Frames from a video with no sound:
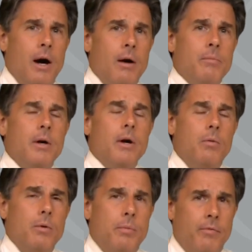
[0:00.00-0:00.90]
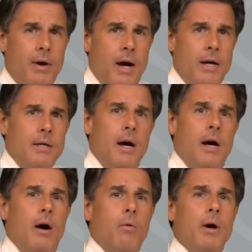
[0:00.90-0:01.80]
um, we provide
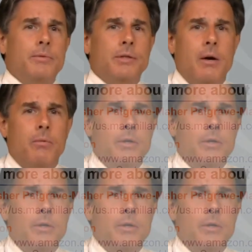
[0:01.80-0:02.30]
uh, a website